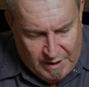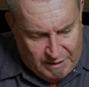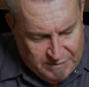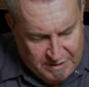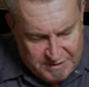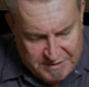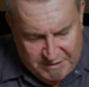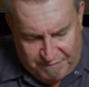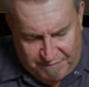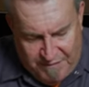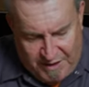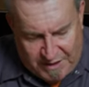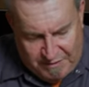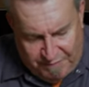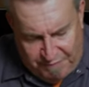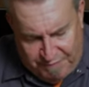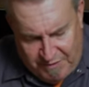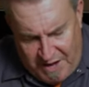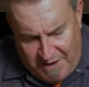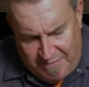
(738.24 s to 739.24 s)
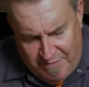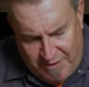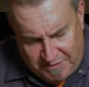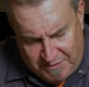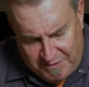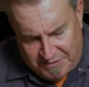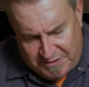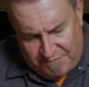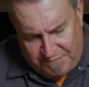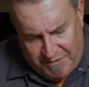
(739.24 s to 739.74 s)
It doesn't affect the flavor,
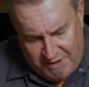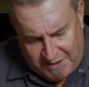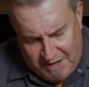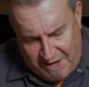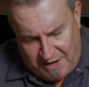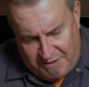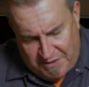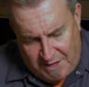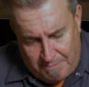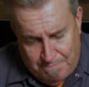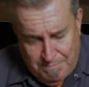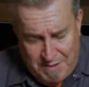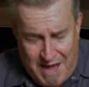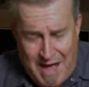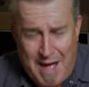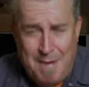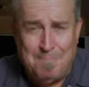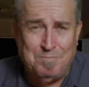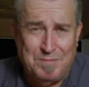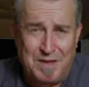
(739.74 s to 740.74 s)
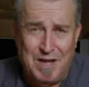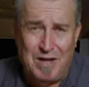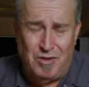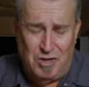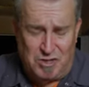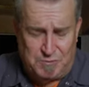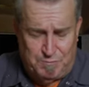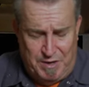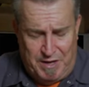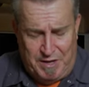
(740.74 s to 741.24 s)
it doesn't affect anything. Yeah, it
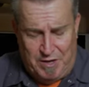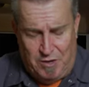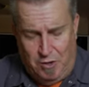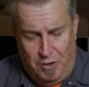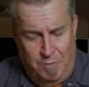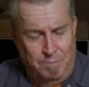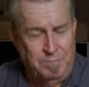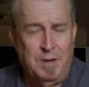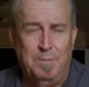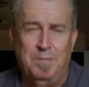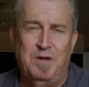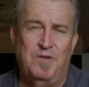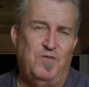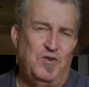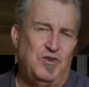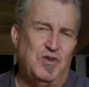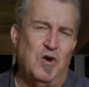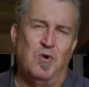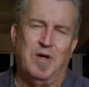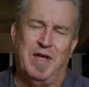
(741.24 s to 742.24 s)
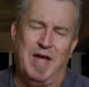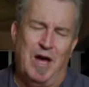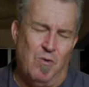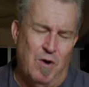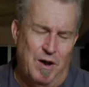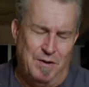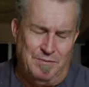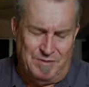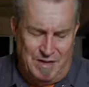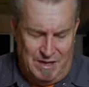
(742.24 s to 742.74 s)
looks pretty cool. But if you don't get
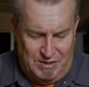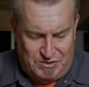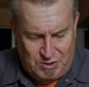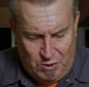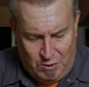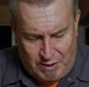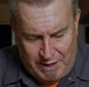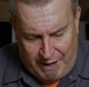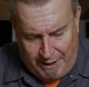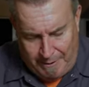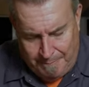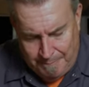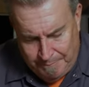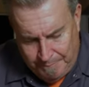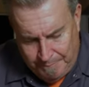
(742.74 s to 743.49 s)
one, it's okay.